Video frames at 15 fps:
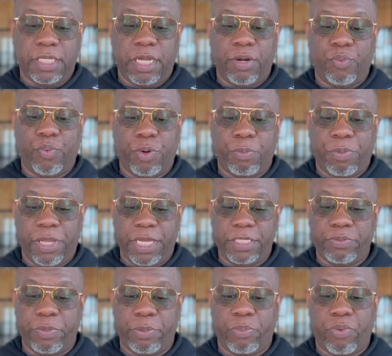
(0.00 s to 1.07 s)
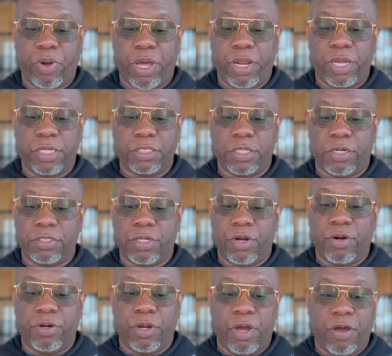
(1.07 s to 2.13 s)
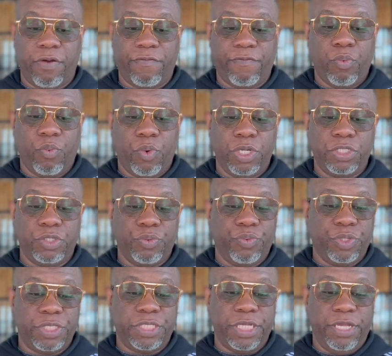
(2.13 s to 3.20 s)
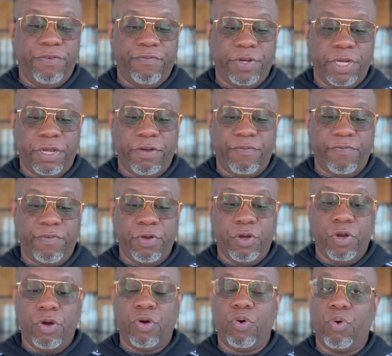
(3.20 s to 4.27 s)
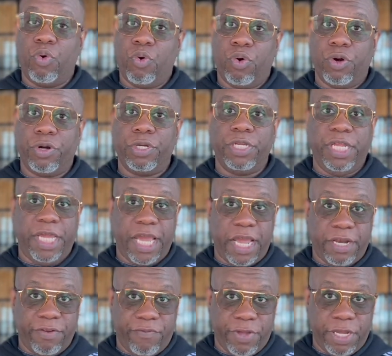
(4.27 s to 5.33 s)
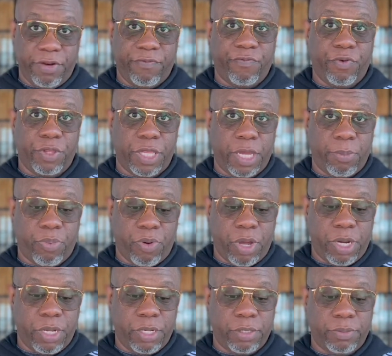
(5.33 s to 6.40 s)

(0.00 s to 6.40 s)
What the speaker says: and replacement products are turned off once you receive enough or deactivated for that product.